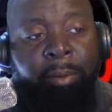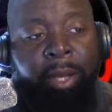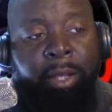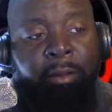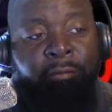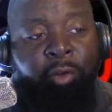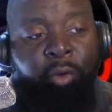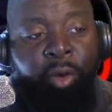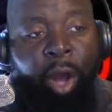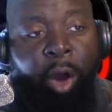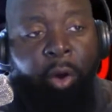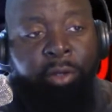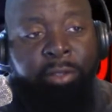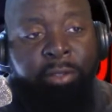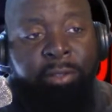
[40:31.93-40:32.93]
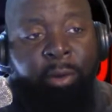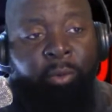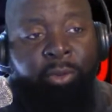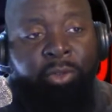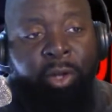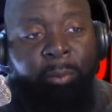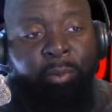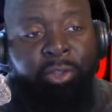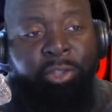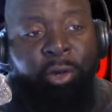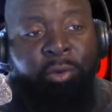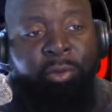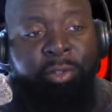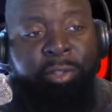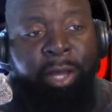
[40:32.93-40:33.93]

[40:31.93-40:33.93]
Because if you notice, I'm gonna show you